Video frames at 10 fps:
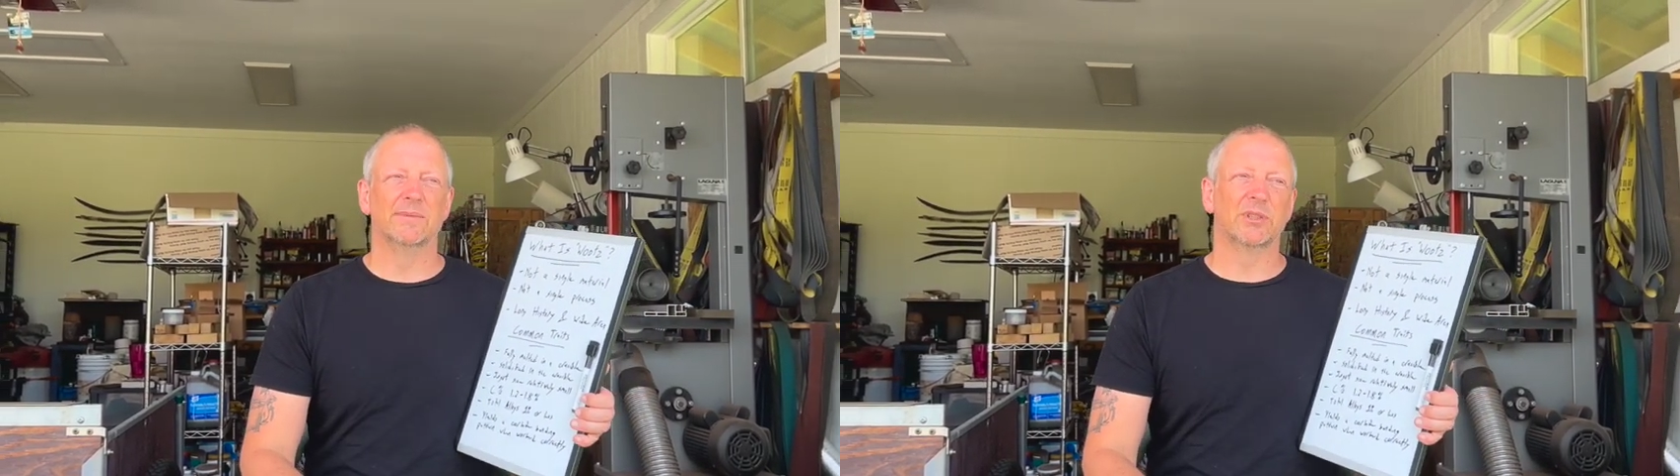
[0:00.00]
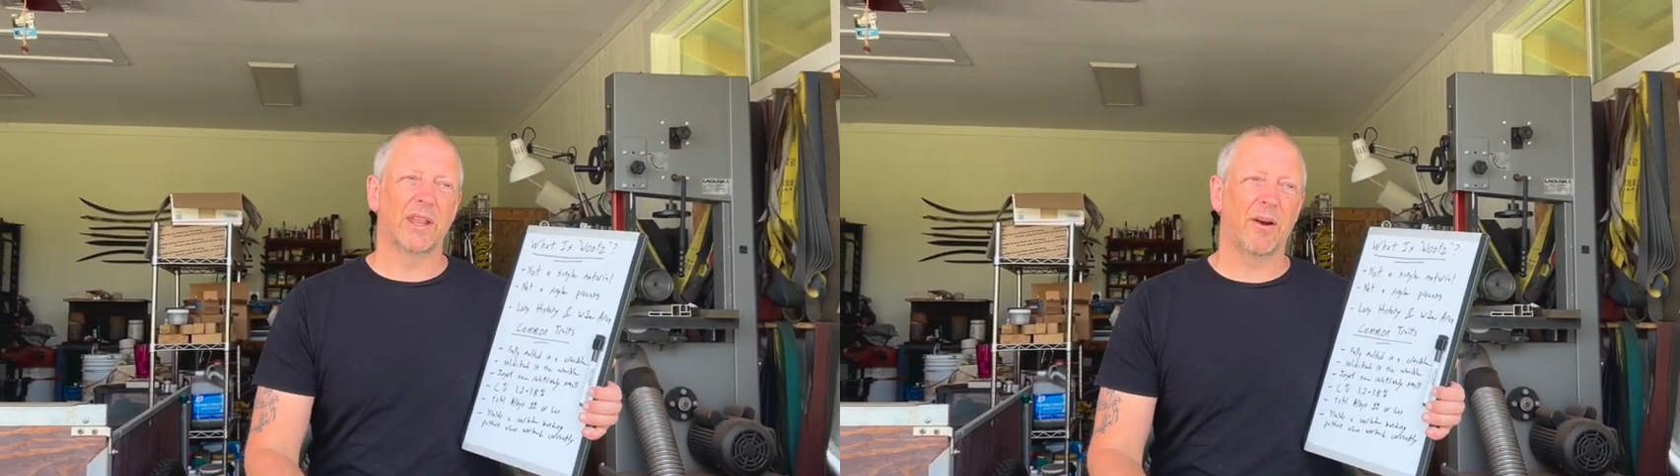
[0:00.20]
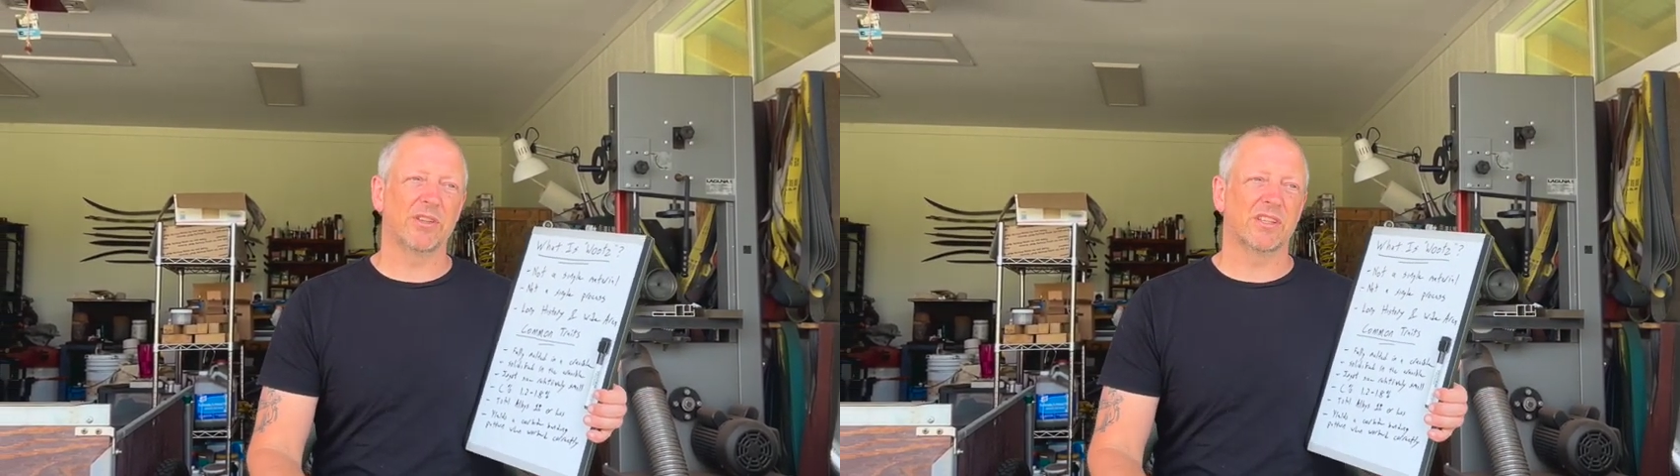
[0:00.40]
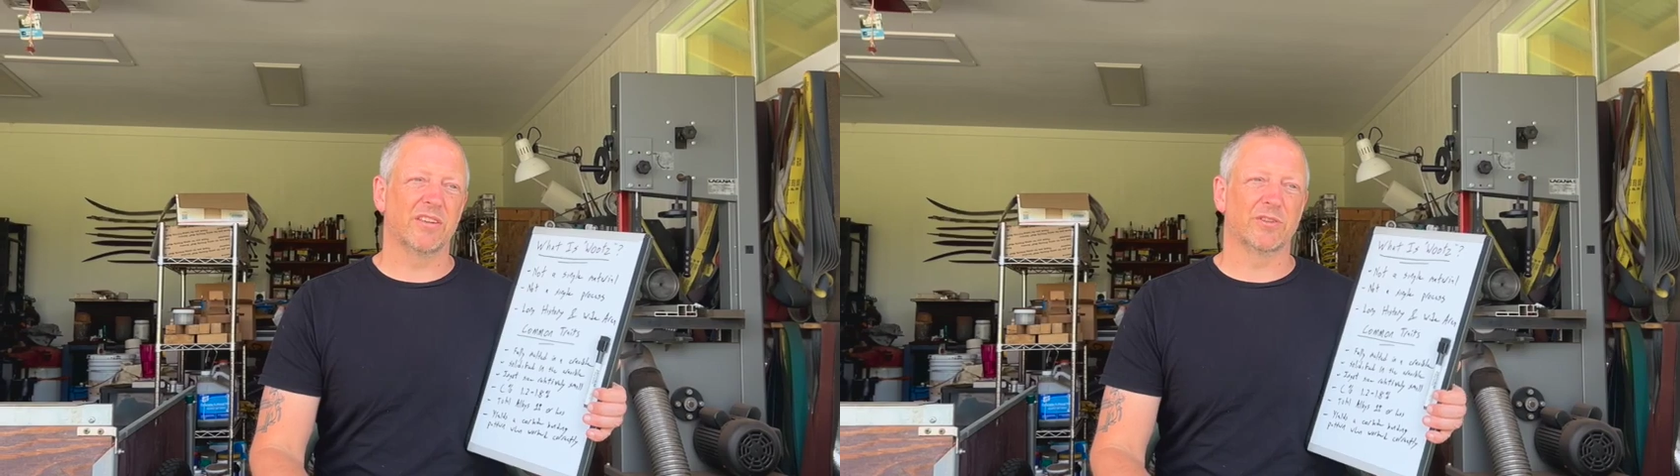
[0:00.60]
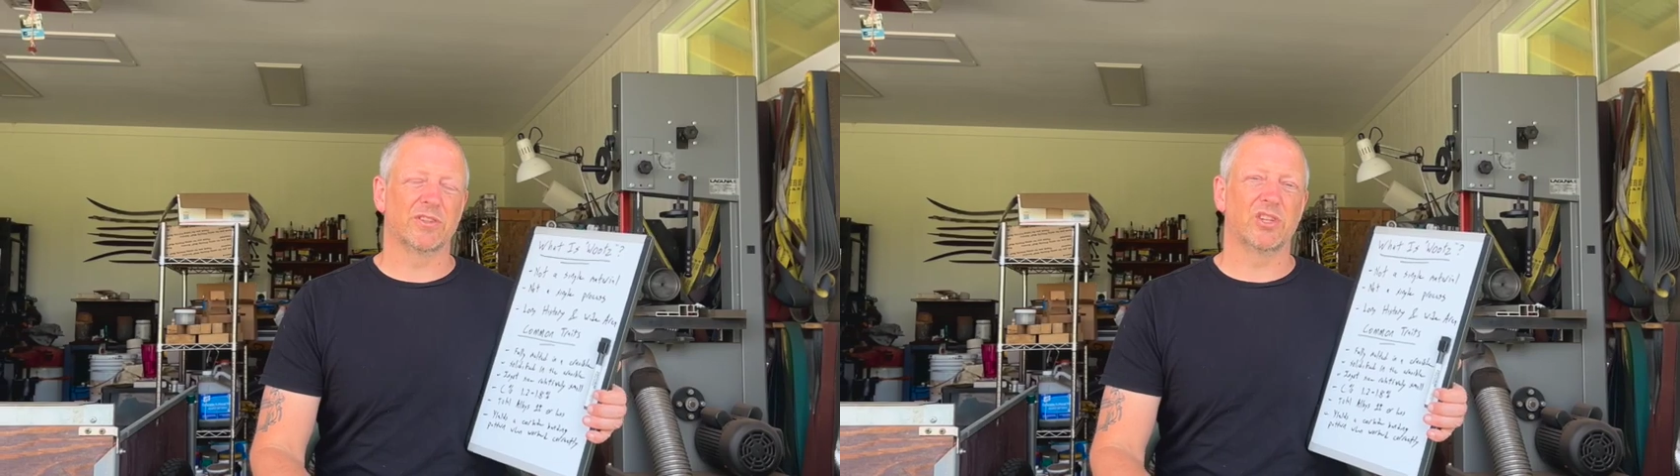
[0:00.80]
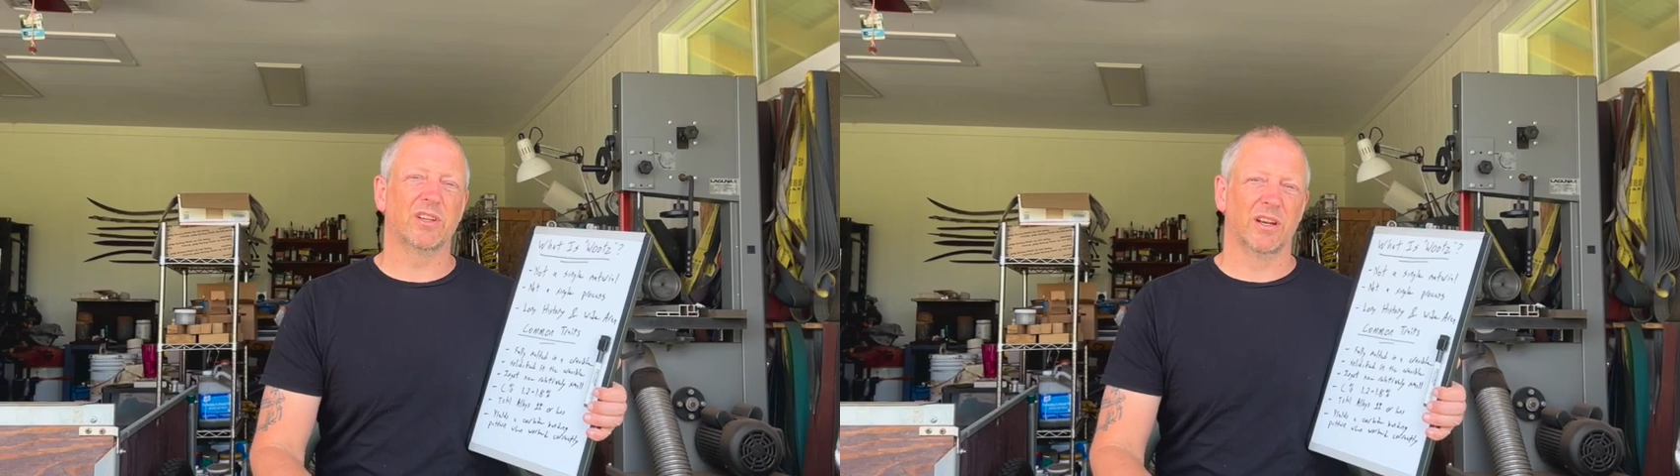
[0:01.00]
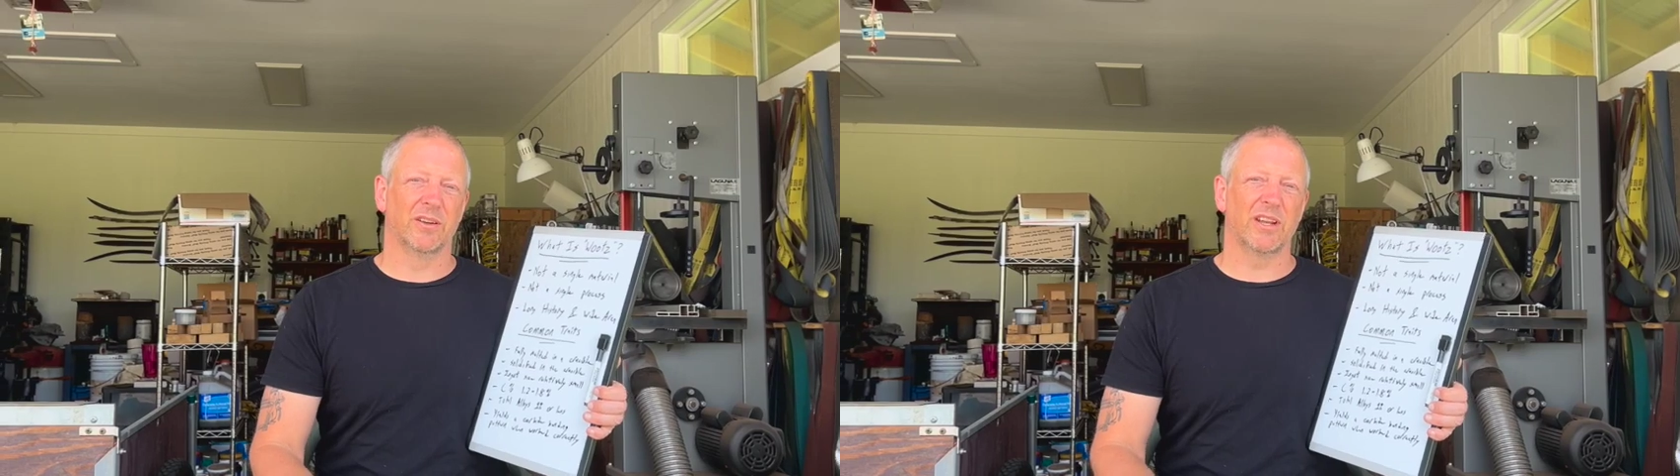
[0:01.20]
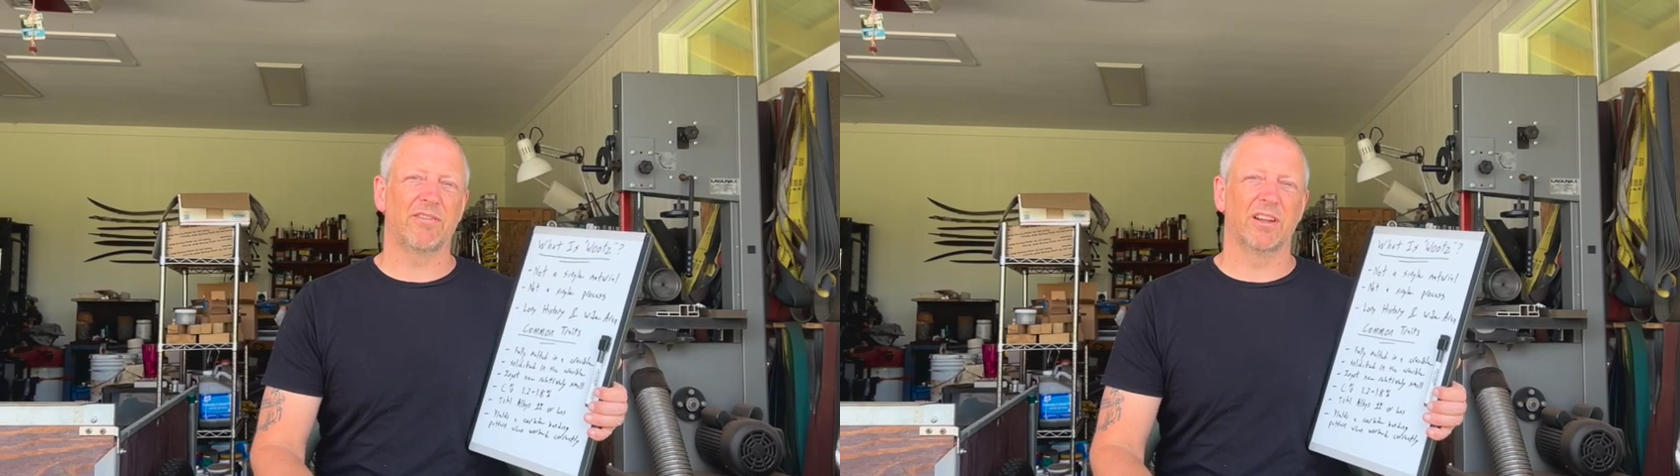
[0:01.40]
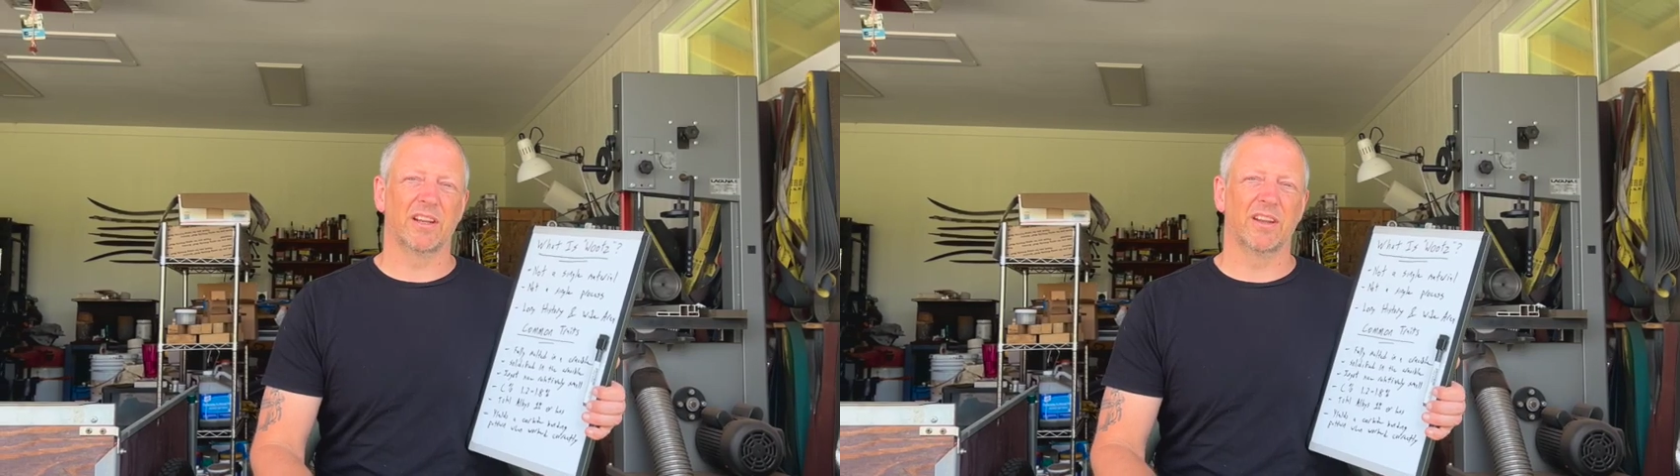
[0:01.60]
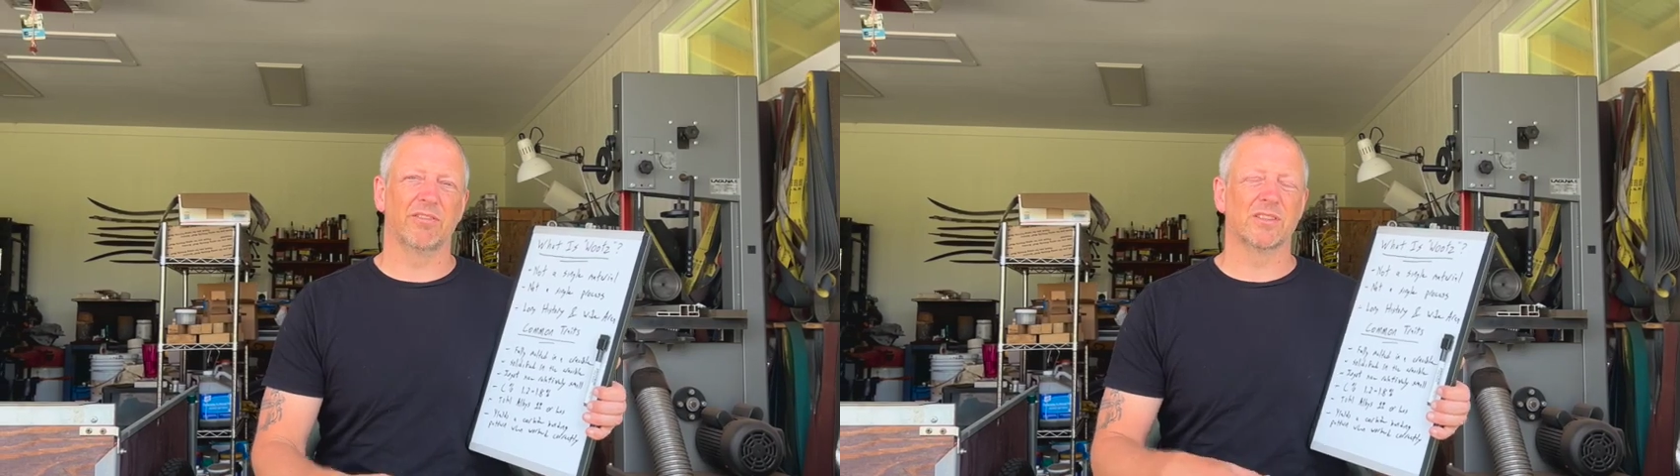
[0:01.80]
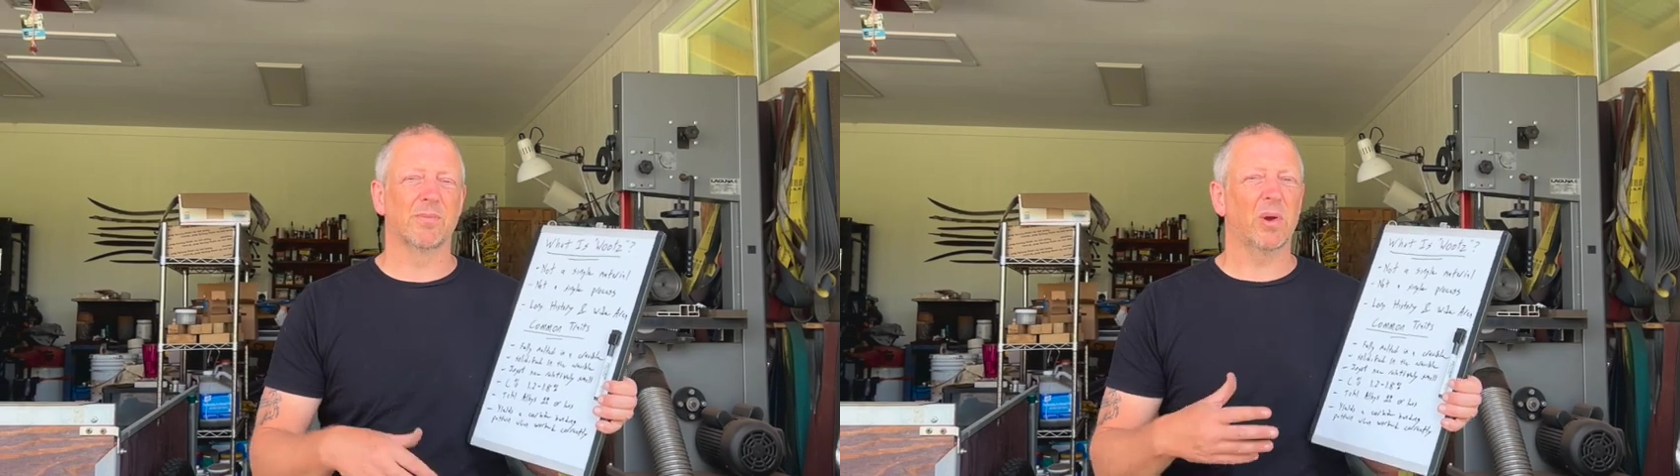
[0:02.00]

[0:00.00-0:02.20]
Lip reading: So that was a difference, definitely a difference,